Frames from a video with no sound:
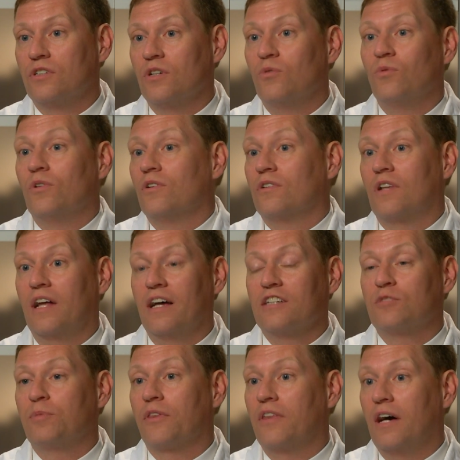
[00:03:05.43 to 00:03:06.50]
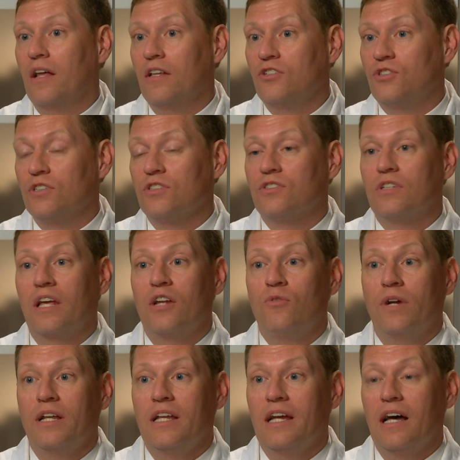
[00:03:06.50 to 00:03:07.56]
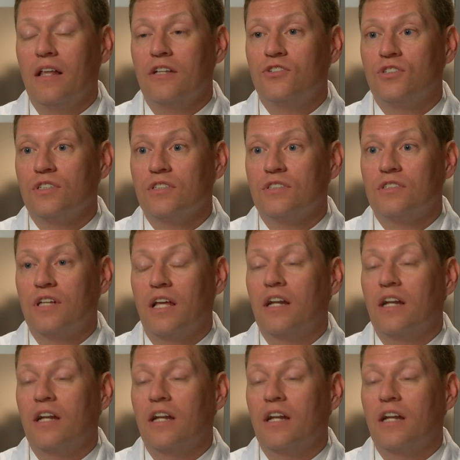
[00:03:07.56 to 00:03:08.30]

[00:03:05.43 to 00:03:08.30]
world-class pathologists and radiologists,